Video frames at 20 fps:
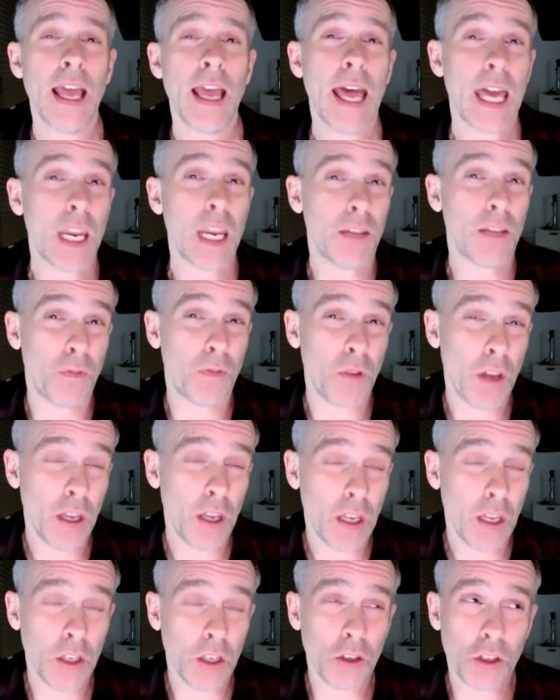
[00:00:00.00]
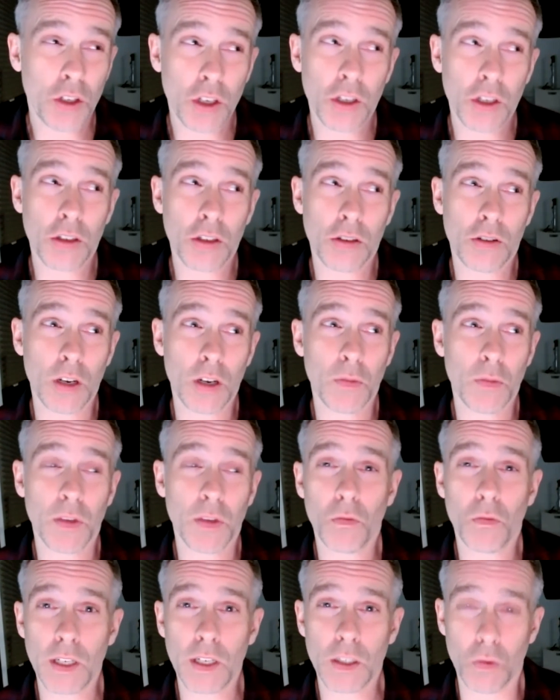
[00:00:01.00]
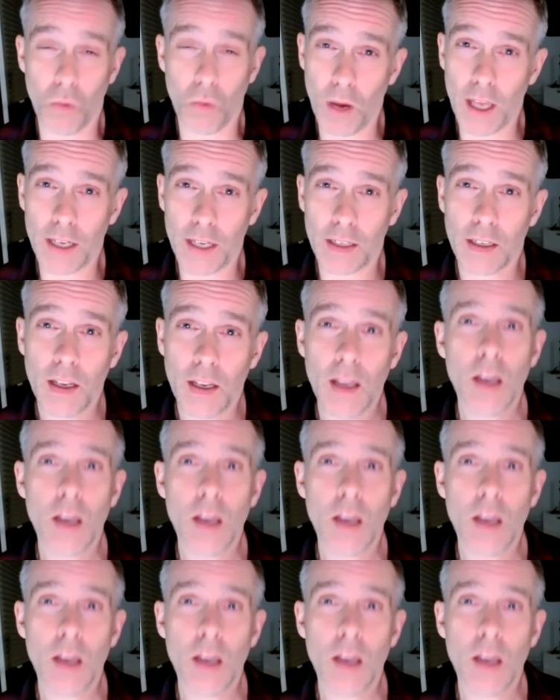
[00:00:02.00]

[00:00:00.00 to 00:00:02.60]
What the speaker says: and if you should use a treatment, which one.